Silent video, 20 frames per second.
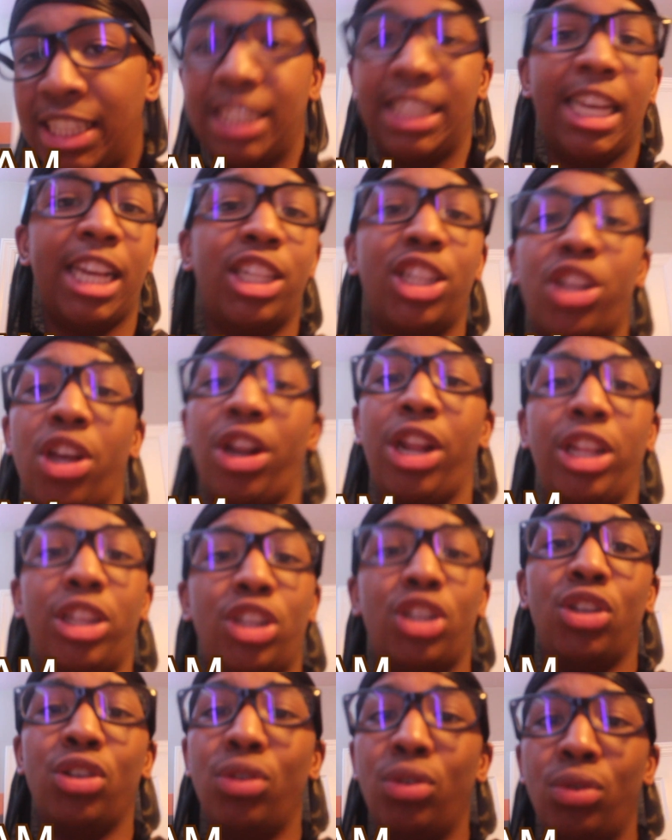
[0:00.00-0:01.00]

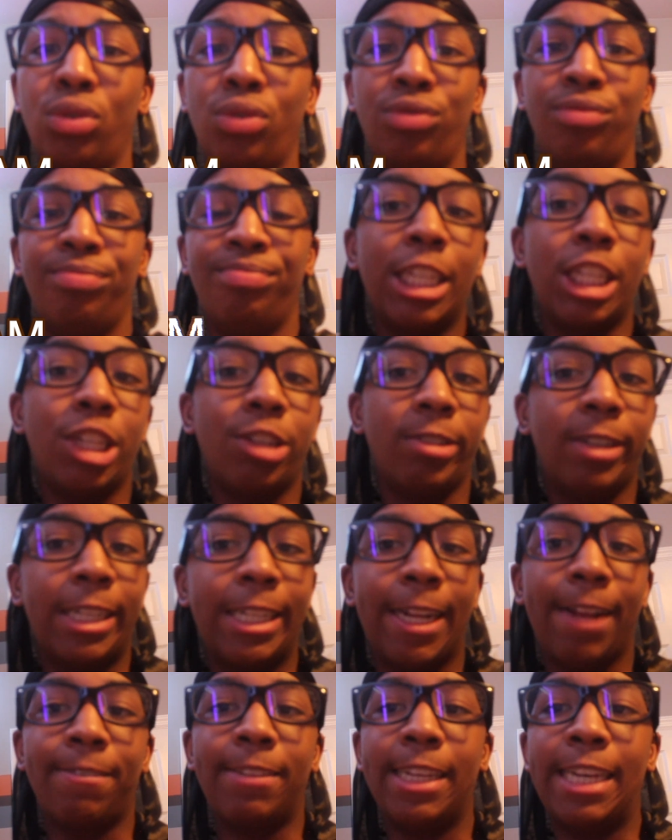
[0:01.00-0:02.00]
6:32. The train I
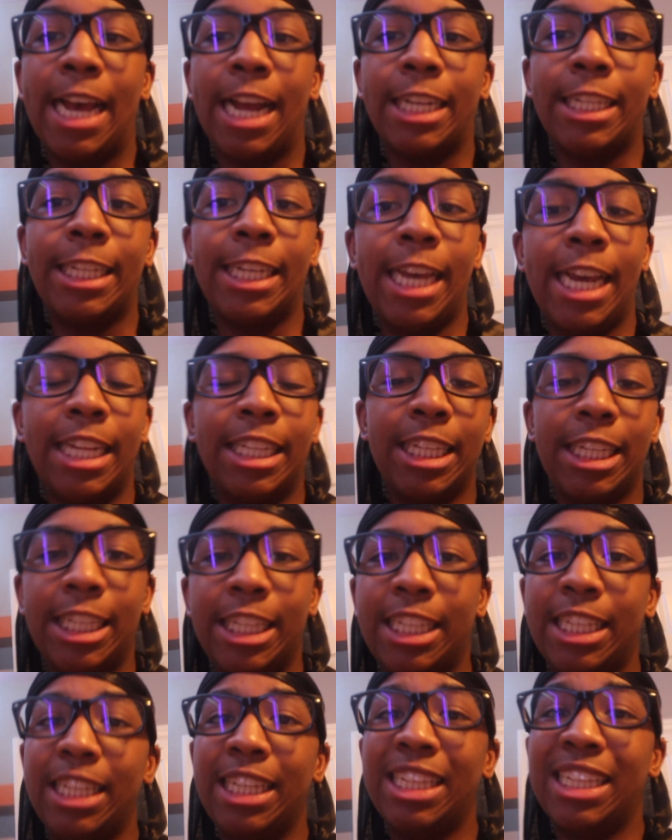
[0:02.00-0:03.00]
have to catch to get into the
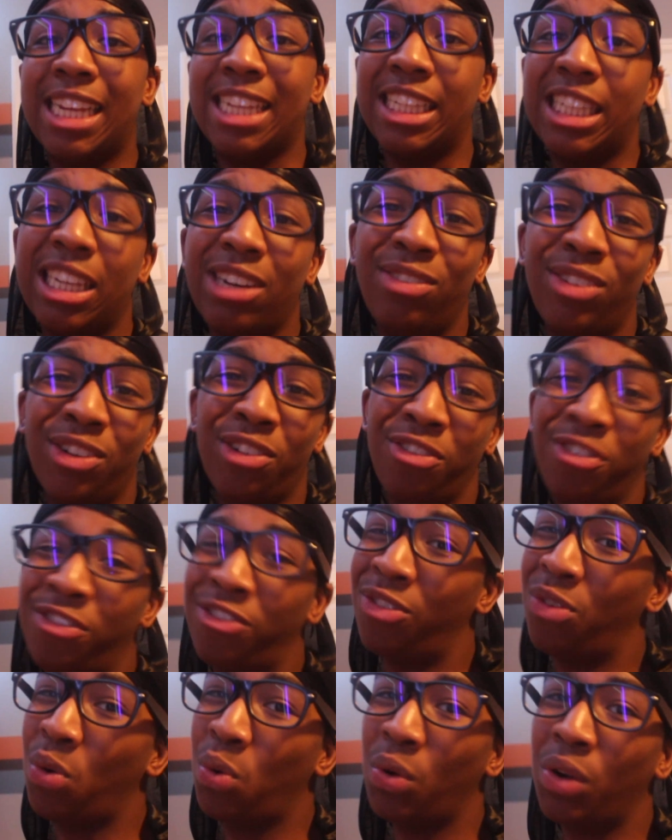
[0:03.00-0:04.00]
city is at
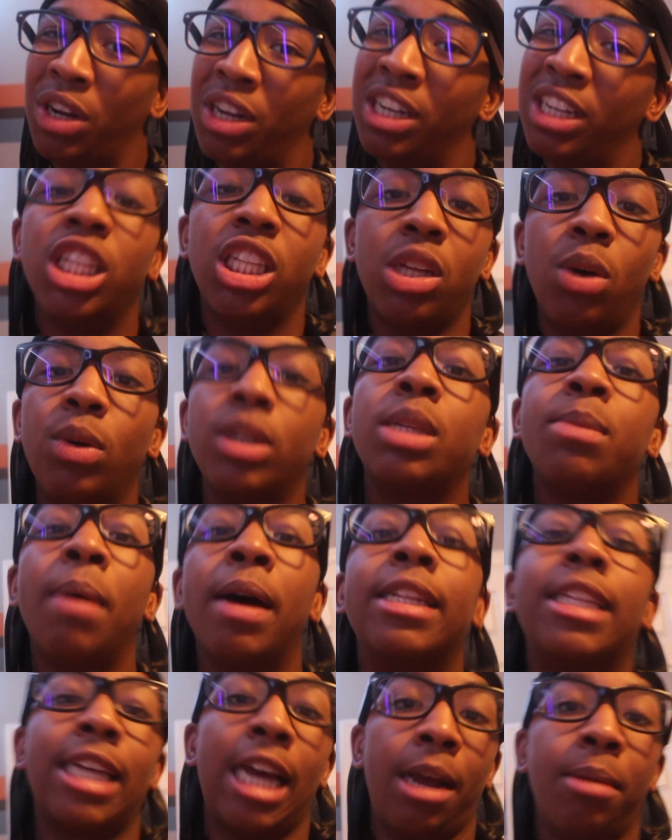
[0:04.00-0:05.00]
7:04. So it's
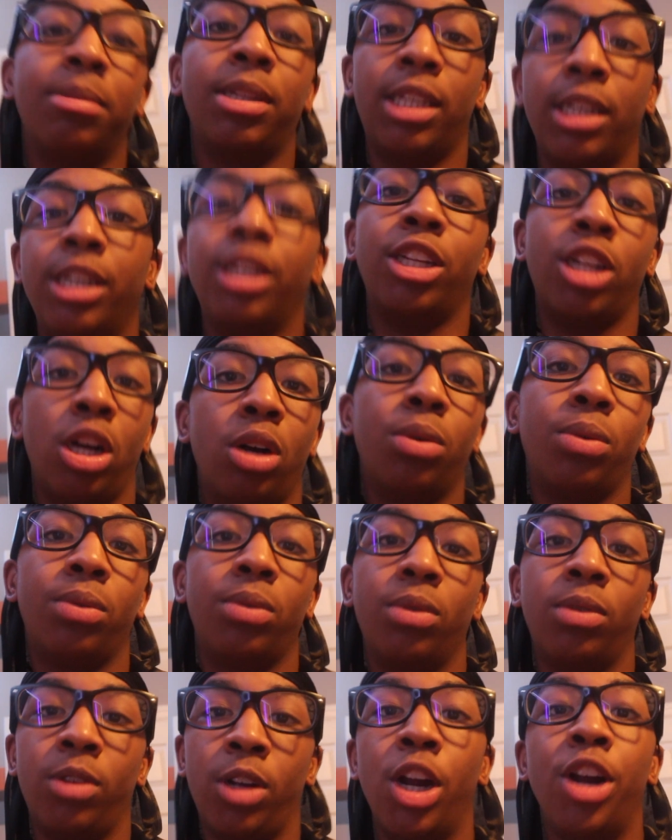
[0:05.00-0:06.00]
about time to, you know,
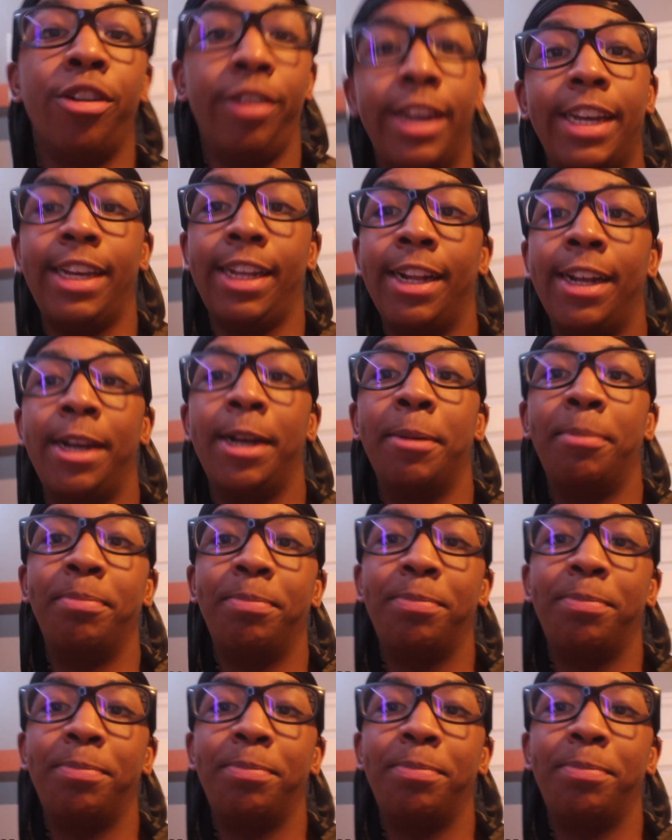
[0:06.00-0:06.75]
hurry up.